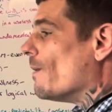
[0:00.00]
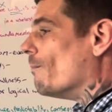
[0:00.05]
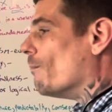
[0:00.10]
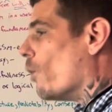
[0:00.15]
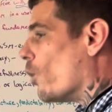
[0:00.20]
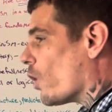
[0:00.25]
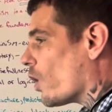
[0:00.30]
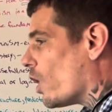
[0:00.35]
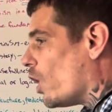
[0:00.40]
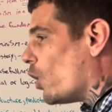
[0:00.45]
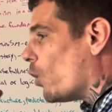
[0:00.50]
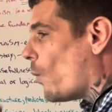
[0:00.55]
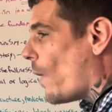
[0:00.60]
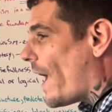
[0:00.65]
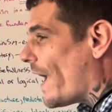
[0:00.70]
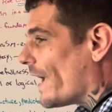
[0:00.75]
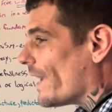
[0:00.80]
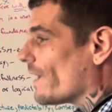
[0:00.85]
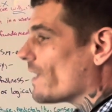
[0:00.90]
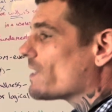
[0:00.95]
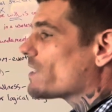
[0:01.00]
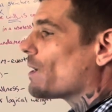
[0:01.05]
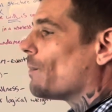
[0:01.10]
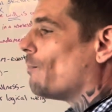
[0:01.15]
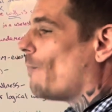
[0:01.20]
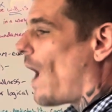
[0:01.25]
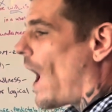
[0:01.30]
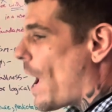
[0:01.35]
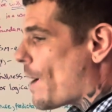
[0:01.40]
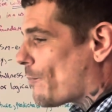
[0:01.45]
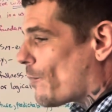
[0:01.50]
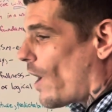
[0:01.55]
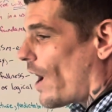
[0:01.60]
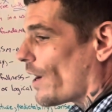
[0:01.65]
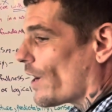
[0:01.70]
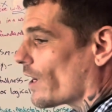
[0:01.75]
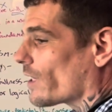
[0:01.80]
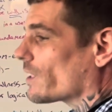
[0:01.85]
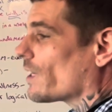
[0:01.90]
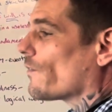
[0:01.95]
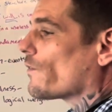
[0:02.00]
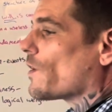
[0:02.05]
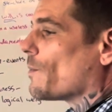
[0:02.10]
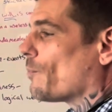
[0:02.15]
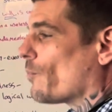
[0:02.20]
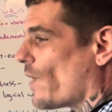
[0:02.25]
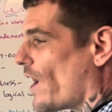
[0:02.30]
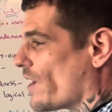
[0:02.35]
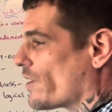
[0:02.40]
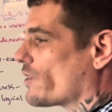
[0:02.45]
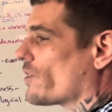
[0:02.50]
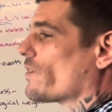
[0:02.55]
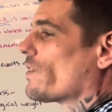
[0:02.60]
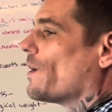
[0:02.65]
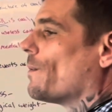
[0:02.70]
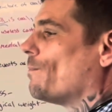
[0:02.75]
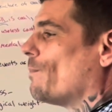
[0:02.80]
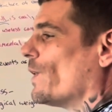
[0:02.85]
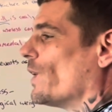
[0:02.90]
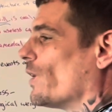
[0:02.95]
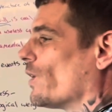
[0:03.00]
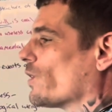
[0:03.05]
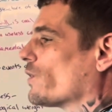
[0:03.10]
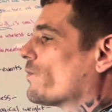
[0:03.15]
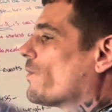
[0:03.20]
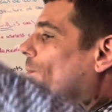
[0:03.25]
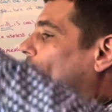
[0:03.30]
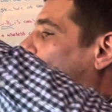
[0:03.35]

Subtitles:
Moral weight is a byproduct of the pressure that builds from